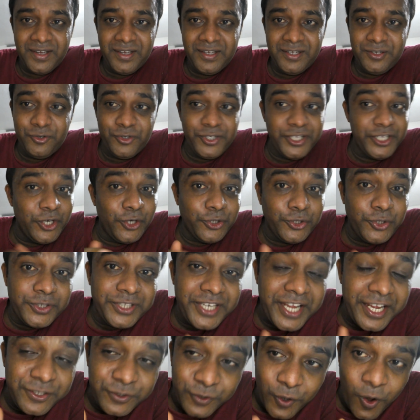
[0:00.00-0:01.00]
You need not to
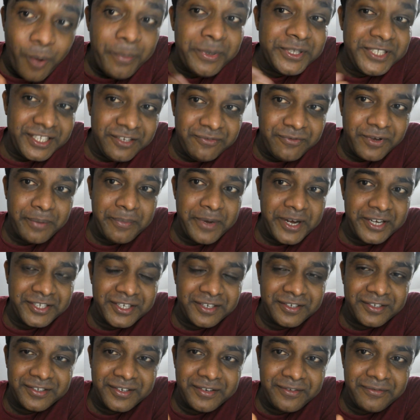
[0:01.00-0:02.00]
take so much
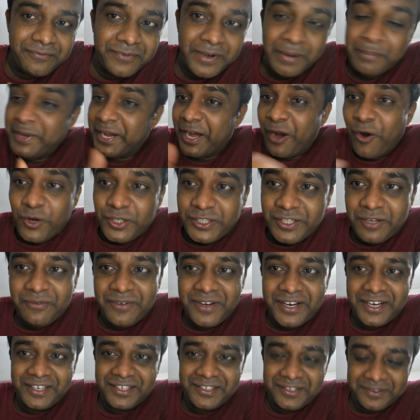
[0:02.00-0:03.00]
information from around the
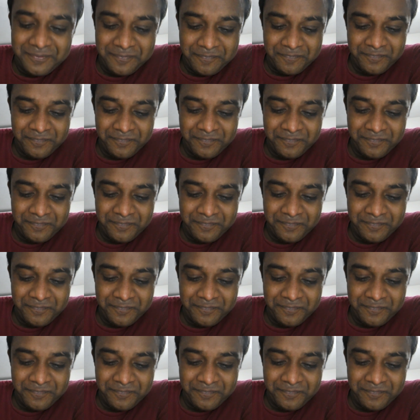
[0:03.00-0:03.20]
world.